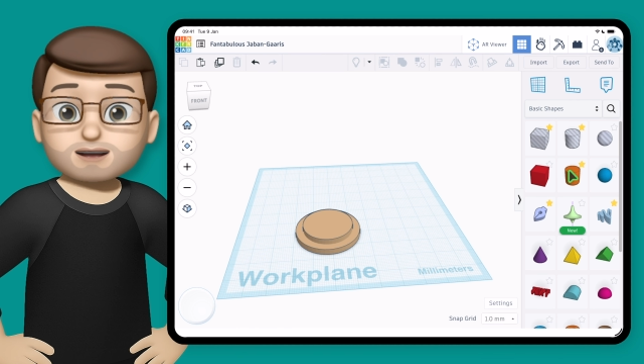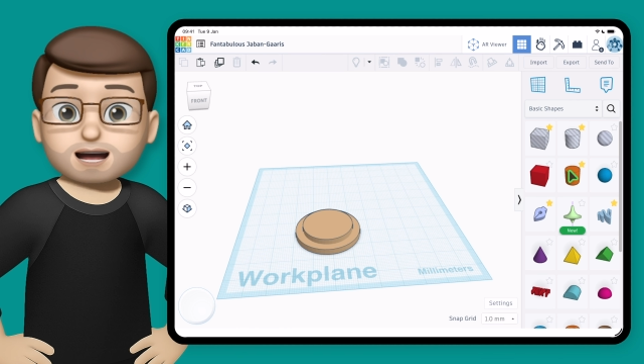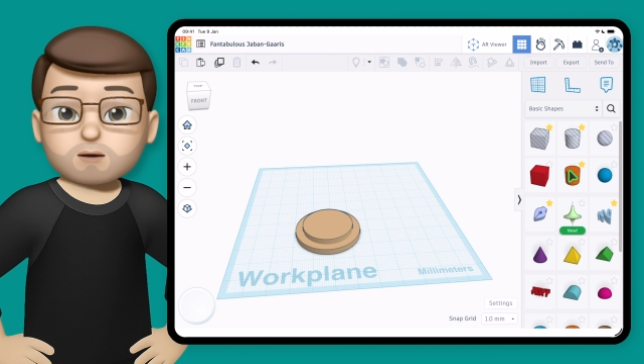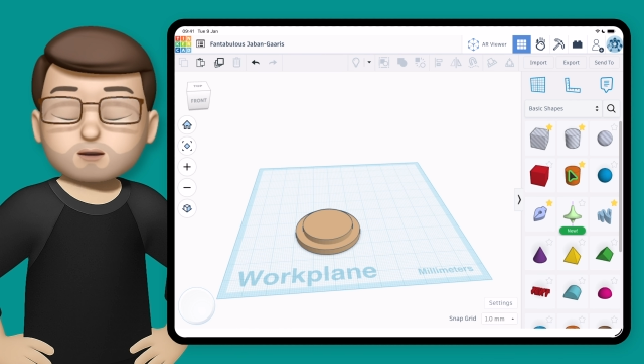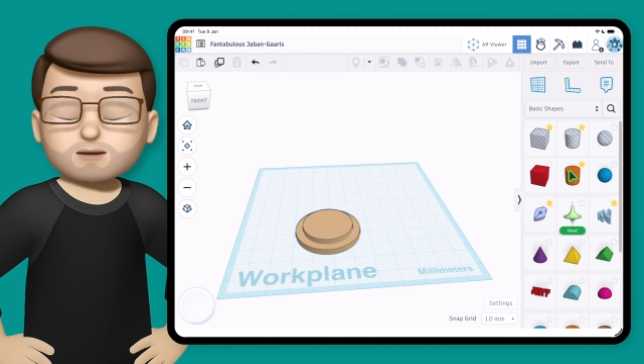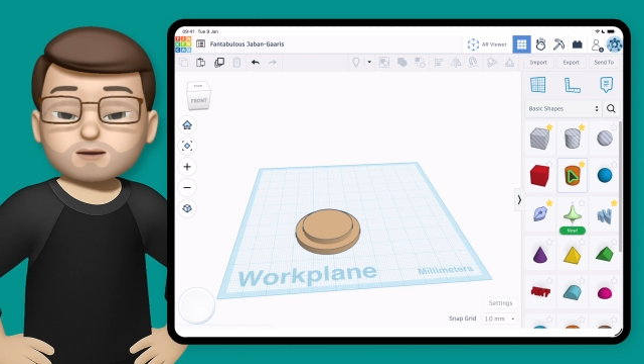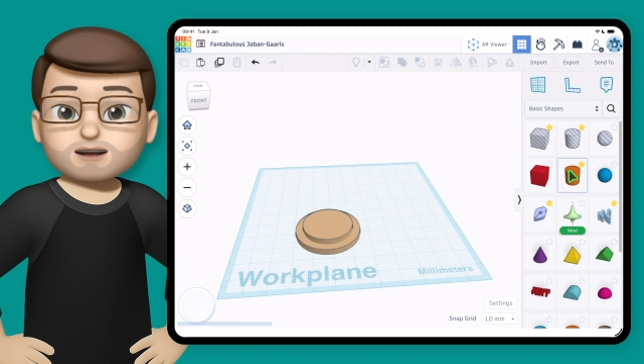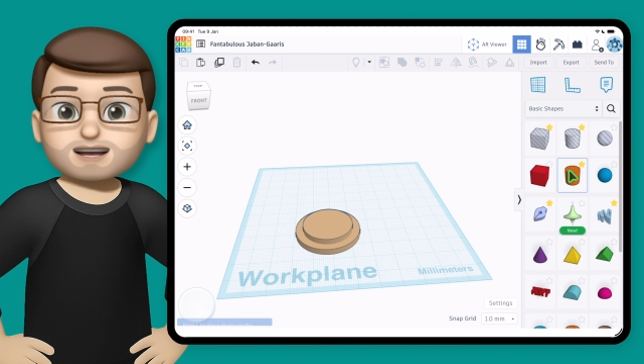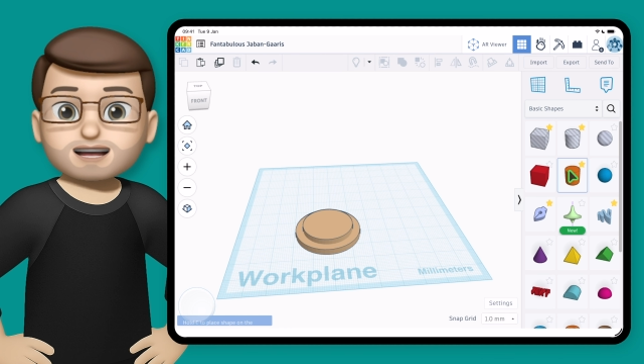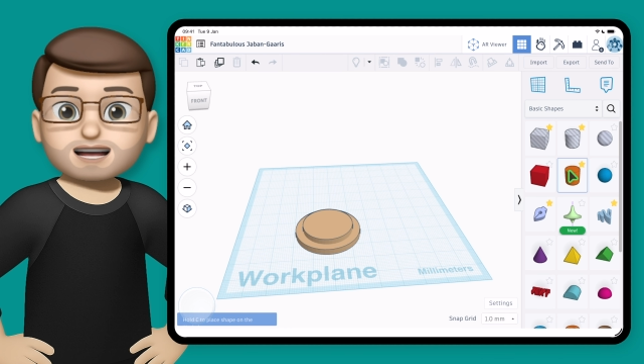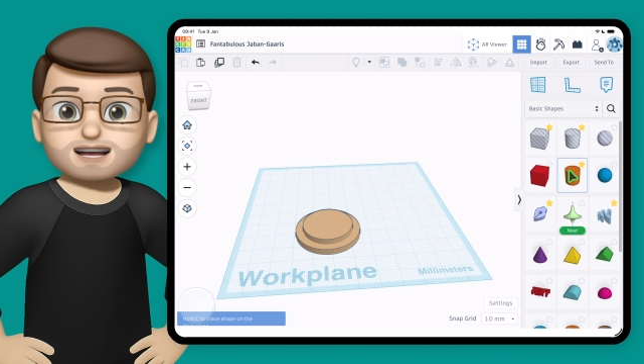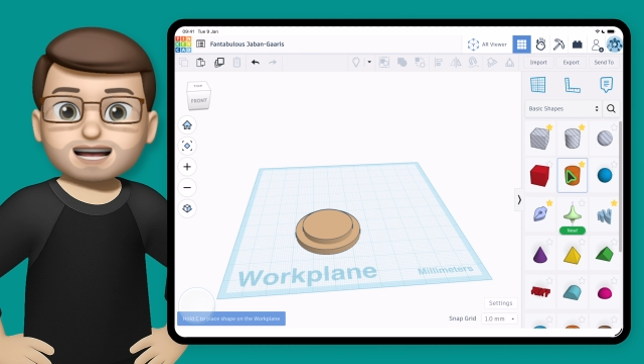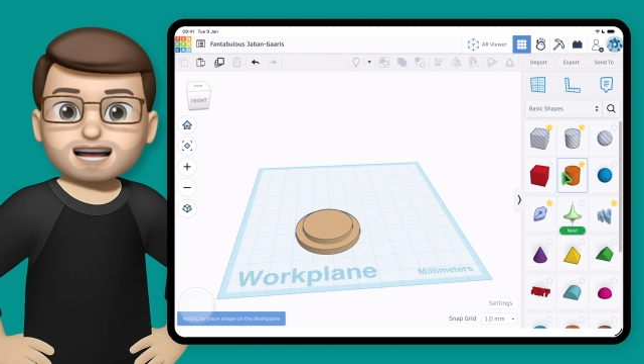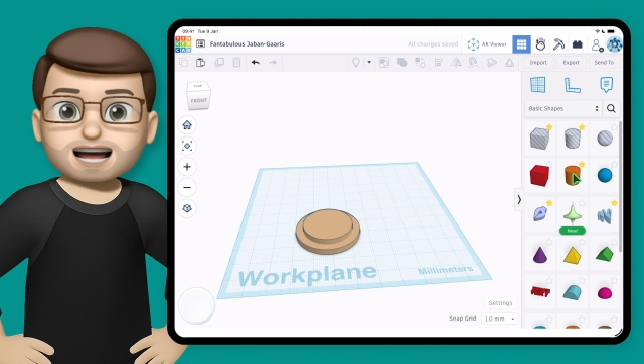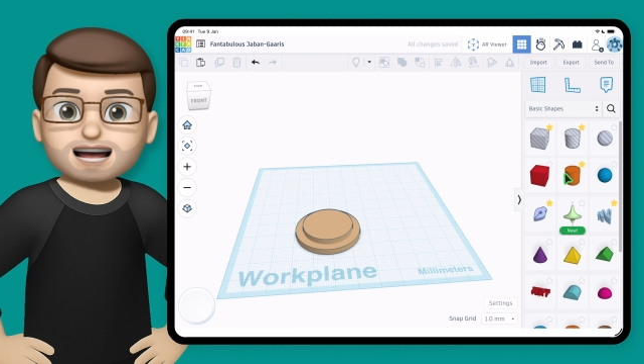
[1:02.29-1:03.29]
I'll get one more
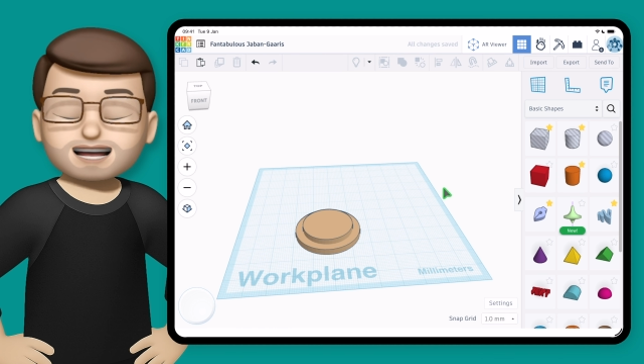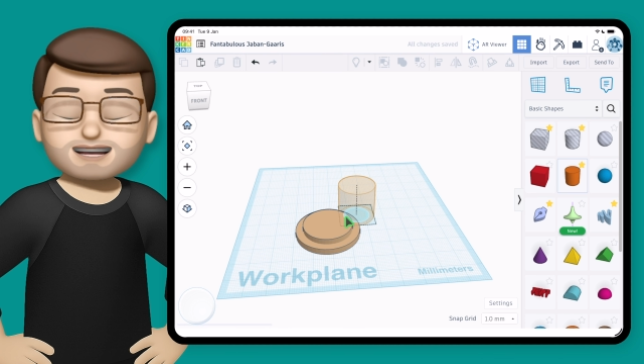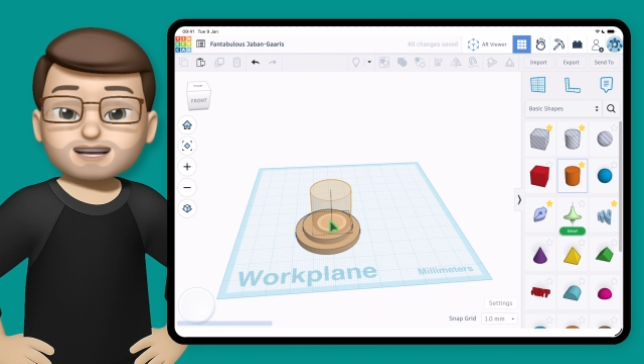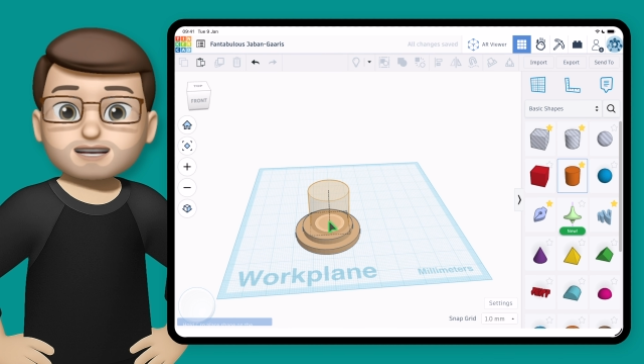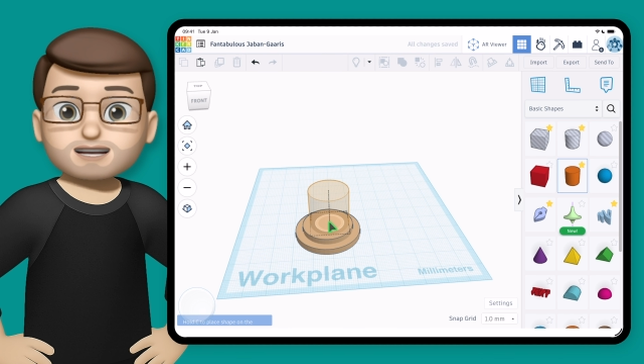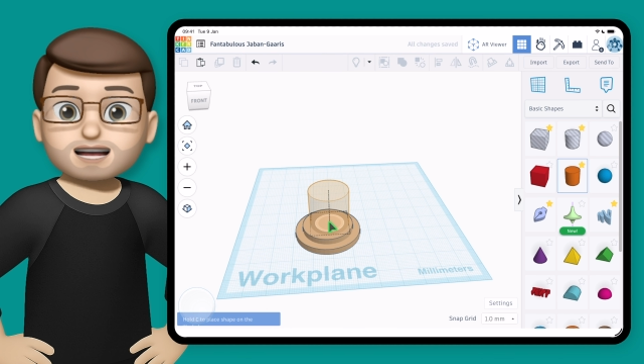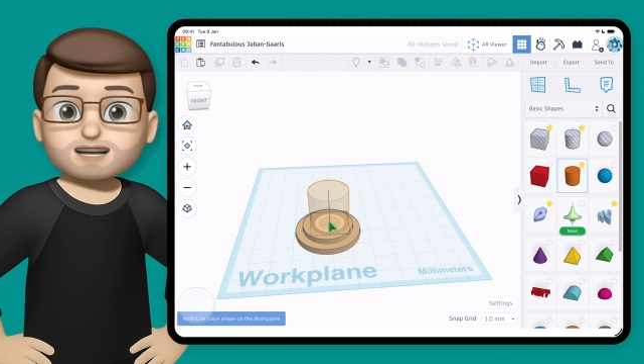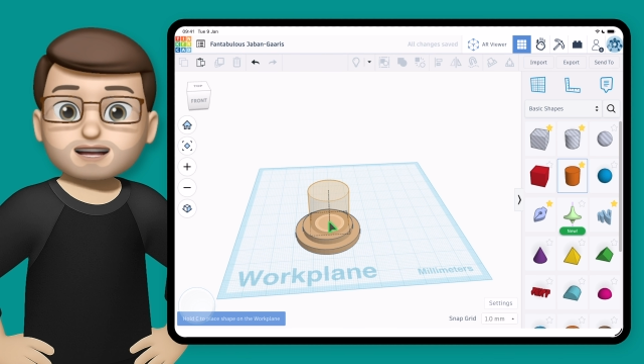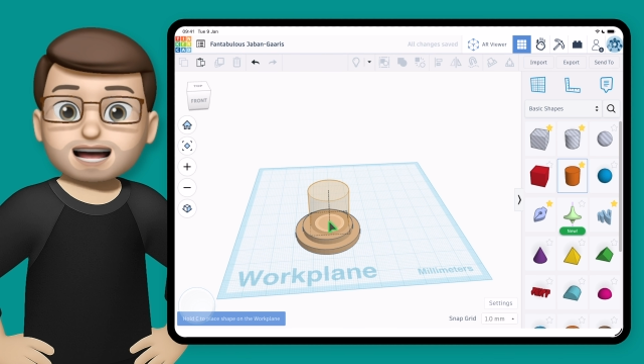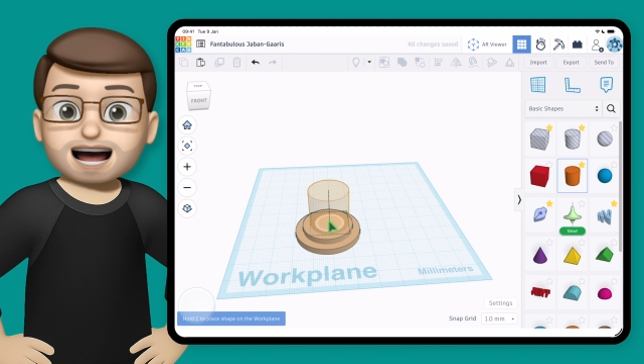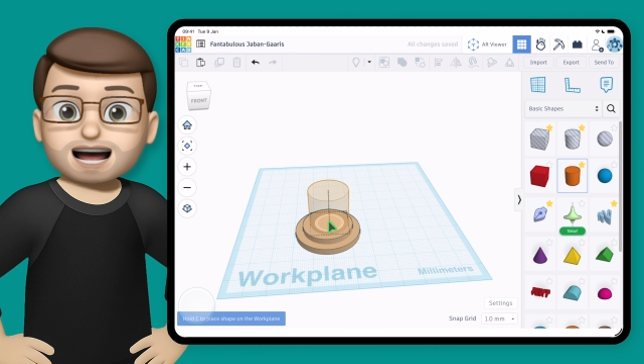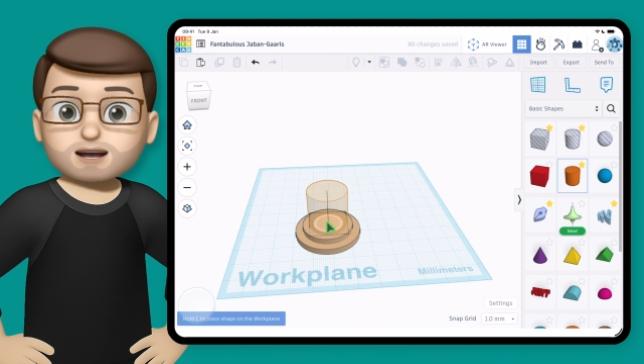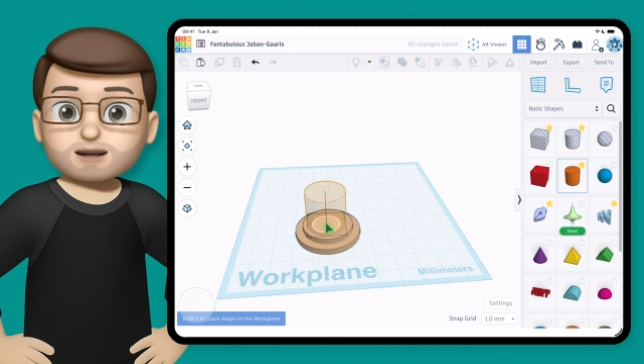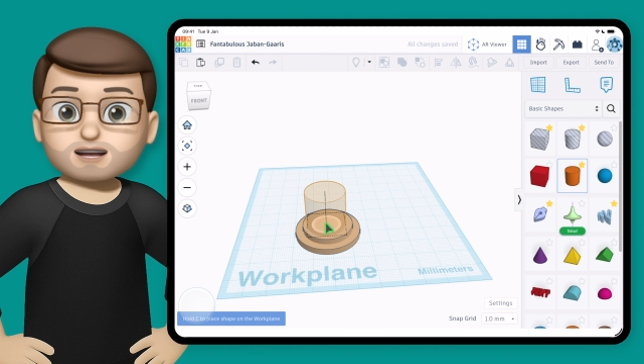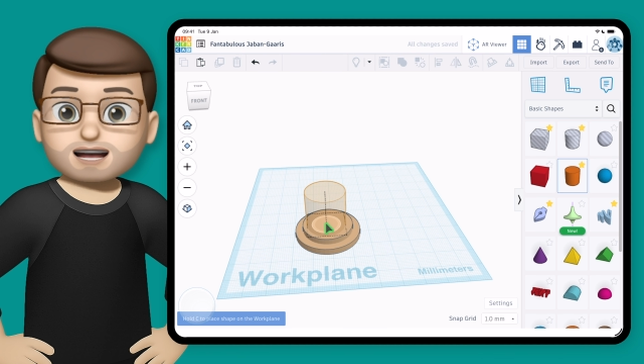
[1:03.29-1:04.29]
cylinder here and stretch it
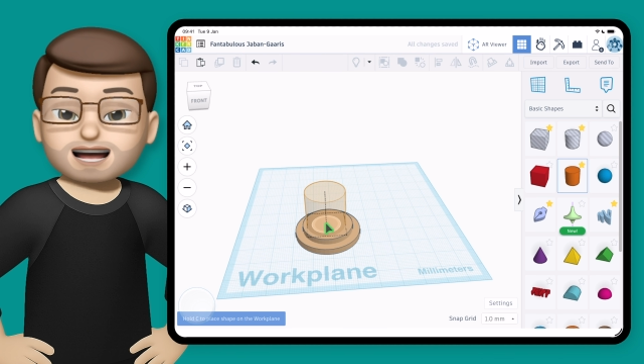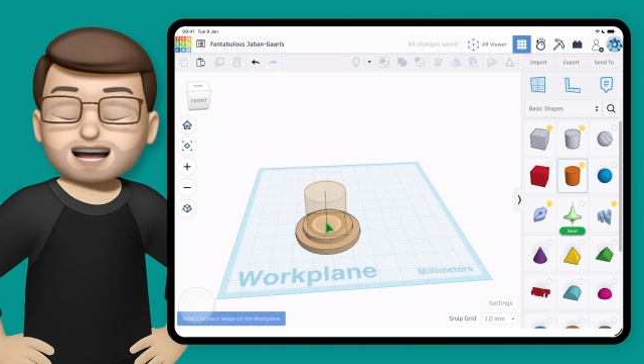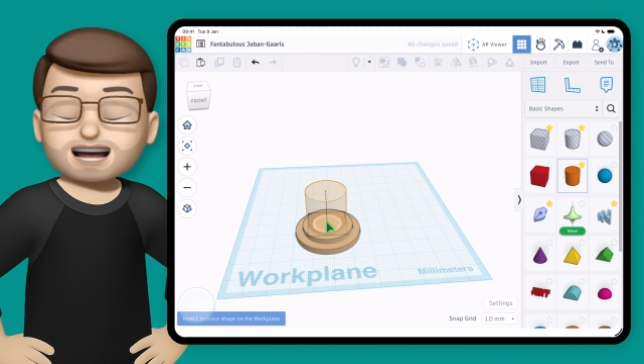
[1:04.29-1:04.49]
out.